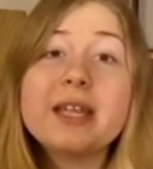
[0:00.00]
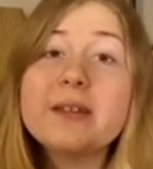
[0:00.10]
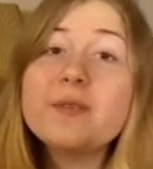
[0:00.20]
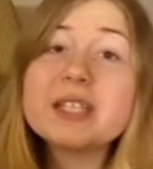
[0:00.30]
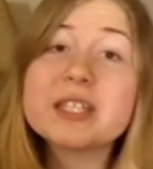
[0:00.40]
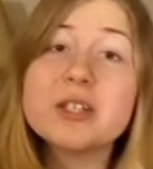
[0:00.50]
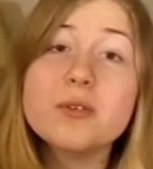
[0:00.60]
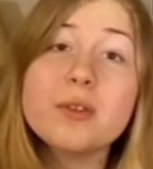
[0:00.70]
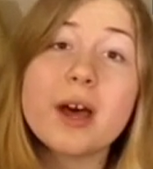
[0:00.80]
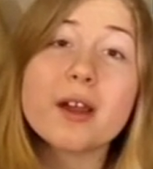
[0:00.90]
if it's
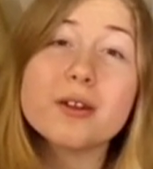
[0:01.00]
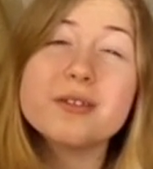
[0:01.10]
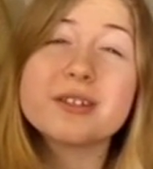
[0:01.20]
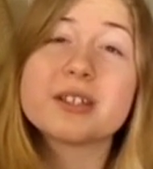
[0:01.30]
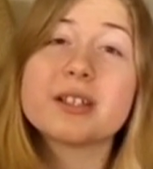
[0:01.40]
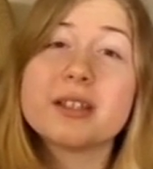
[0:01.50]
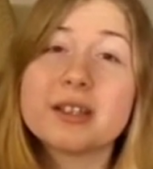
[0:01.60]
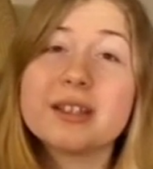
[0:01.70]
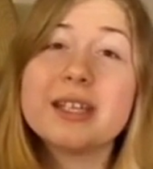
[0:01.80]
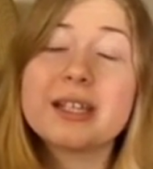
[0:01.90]
too large,
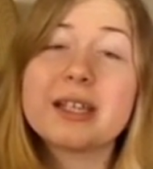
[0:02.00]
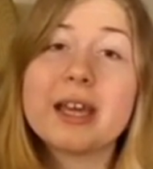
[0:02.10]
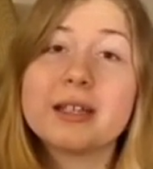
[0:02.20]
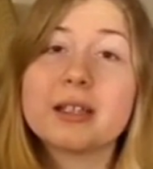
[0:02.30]
it can